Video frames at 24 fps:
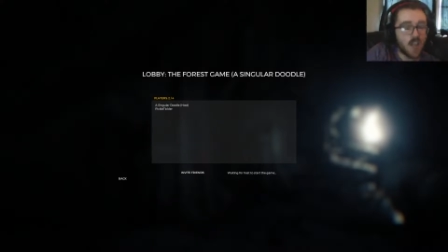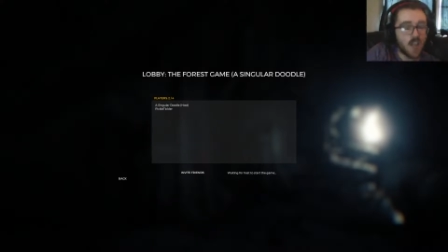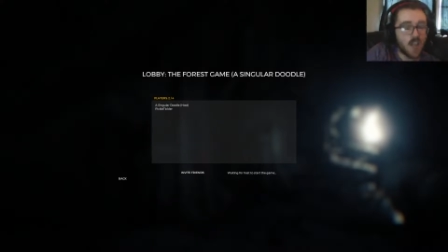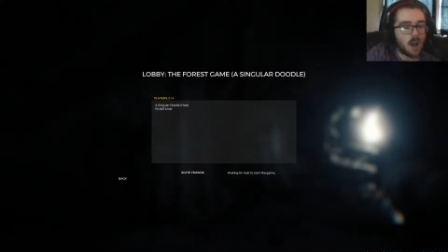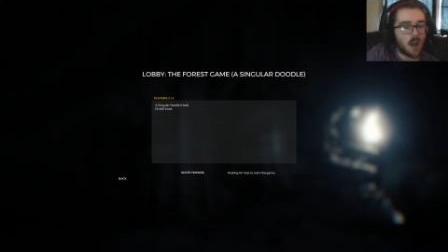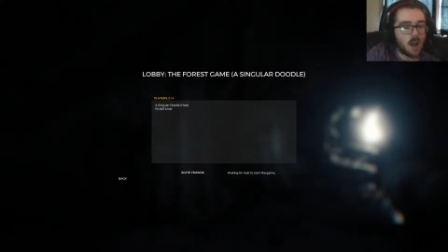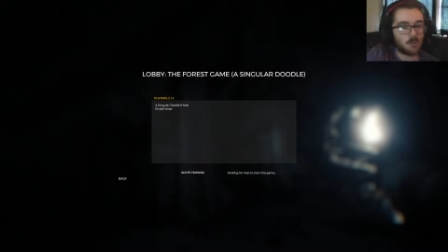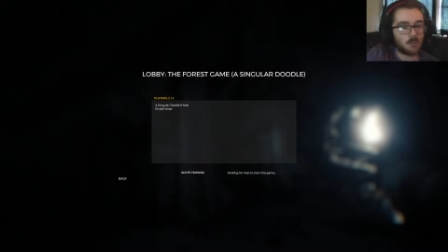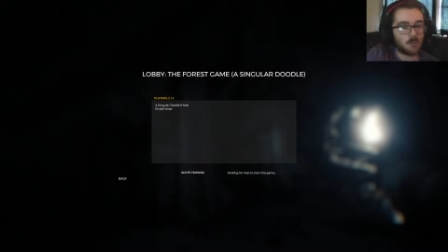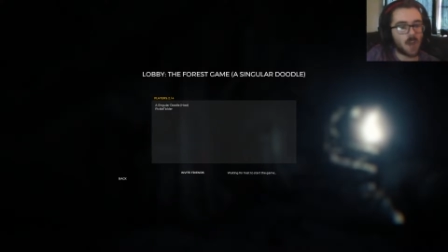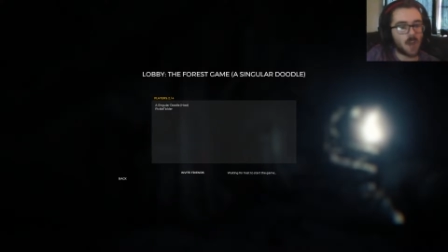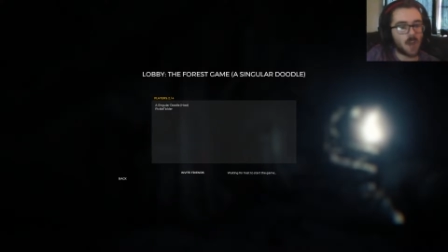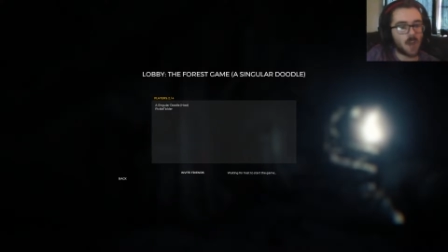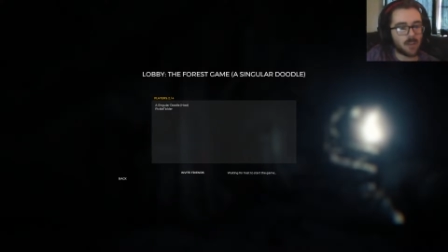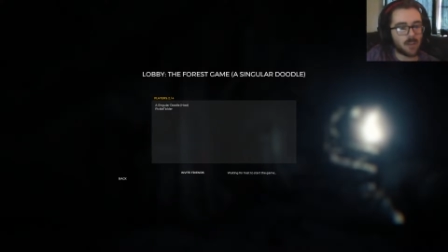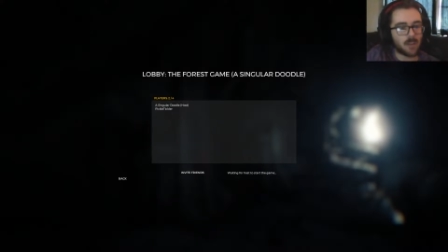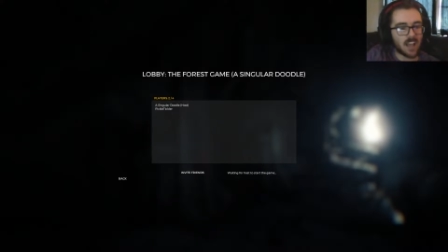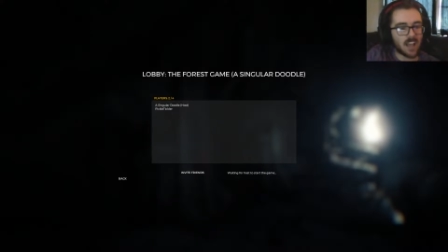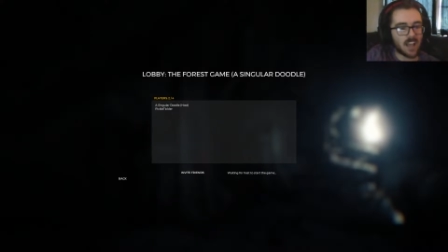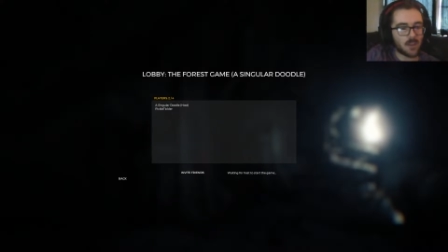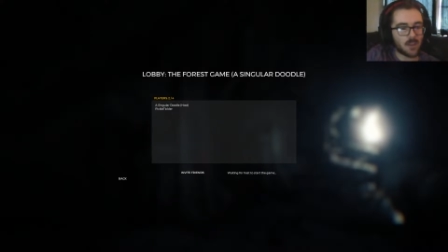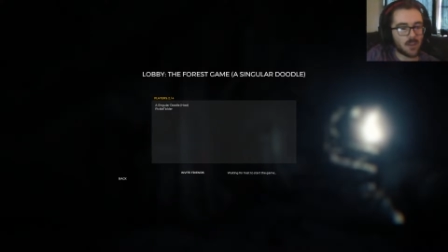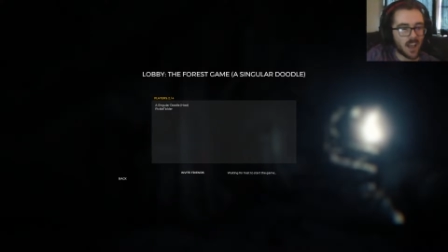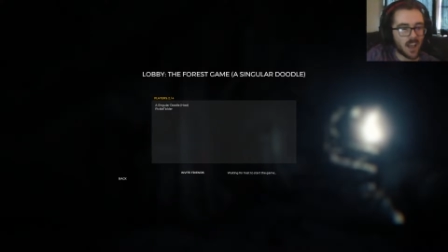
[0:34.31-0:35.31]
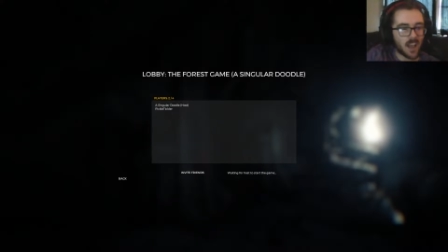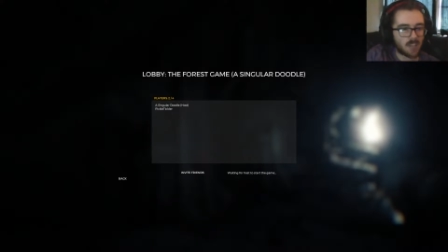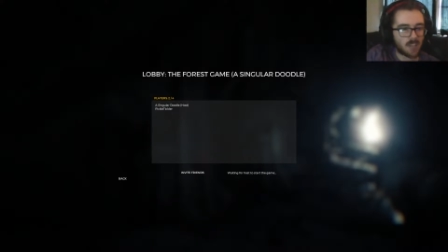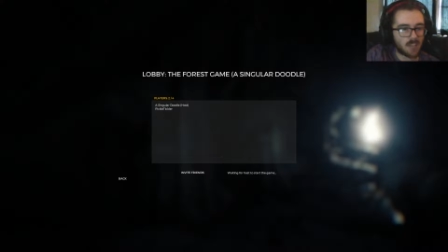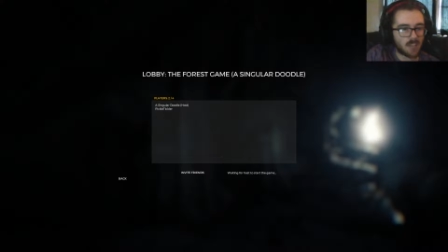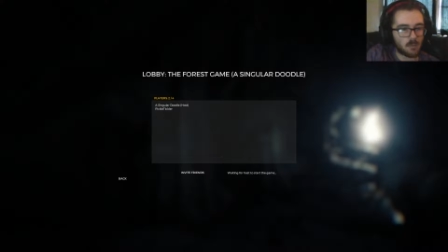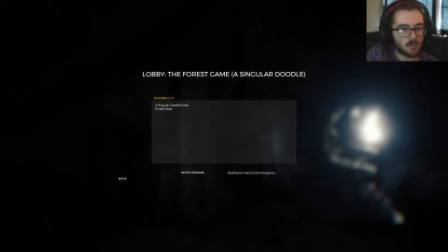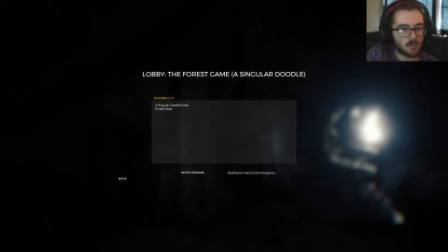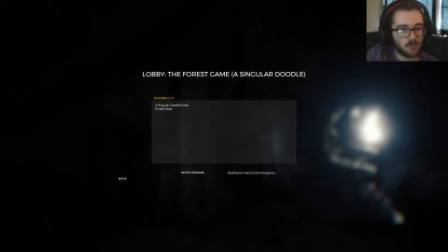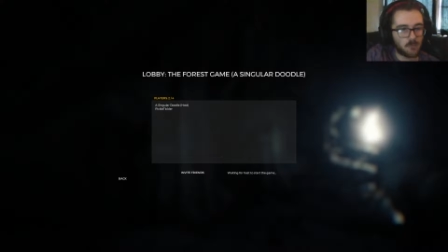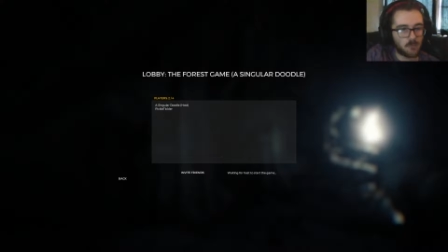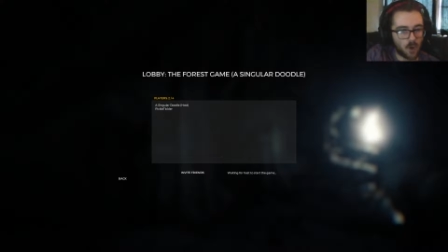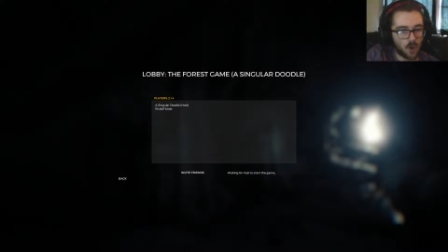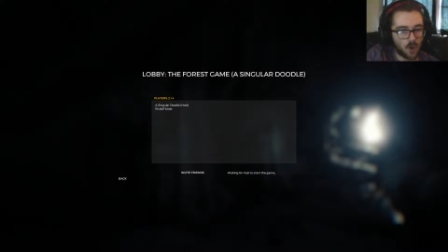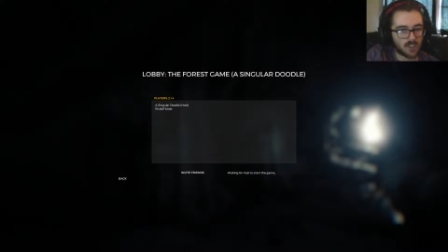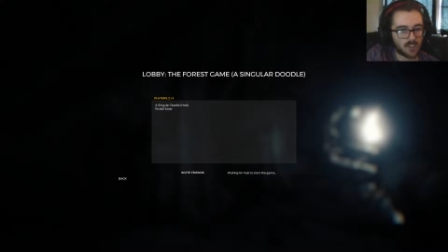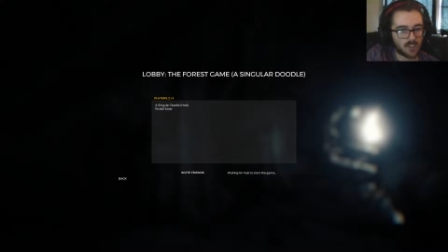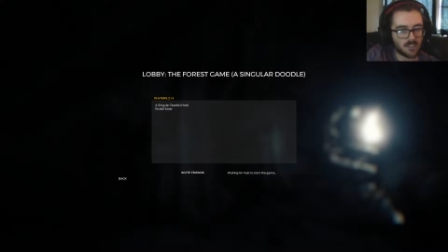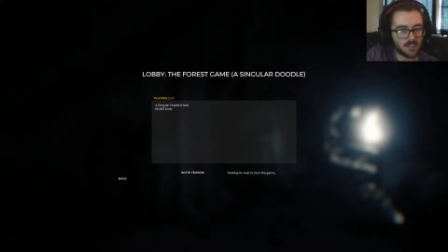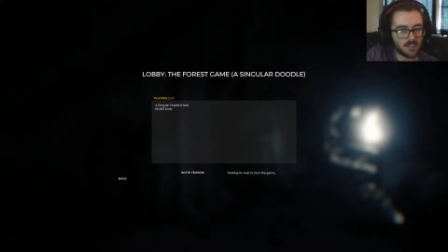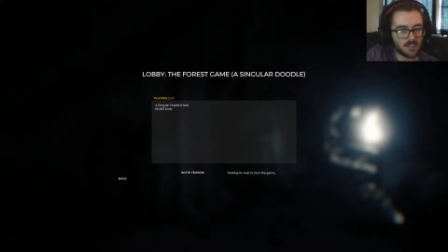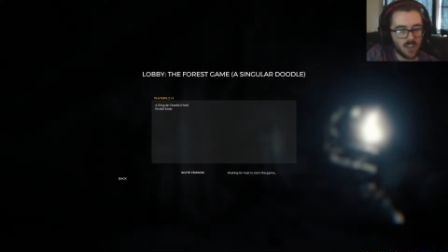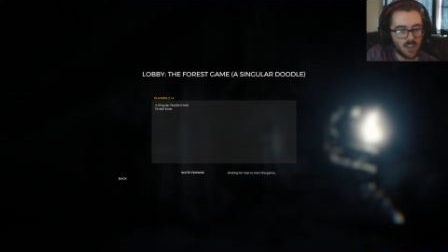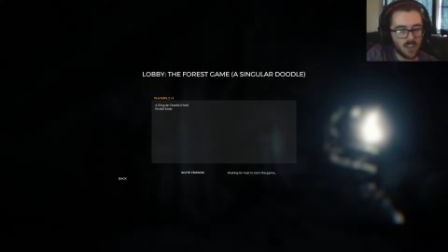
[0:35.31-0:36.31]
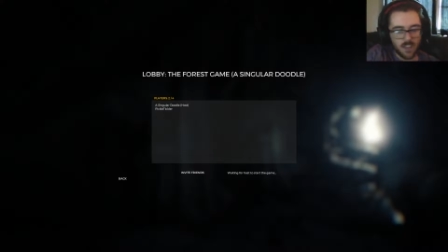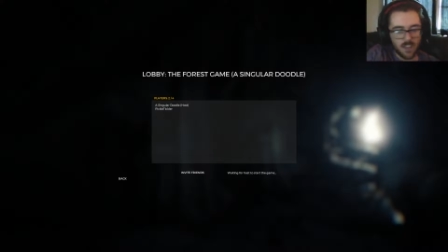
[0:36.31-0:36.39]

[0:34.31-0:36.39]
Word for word: I'm coming at you guys with Forest.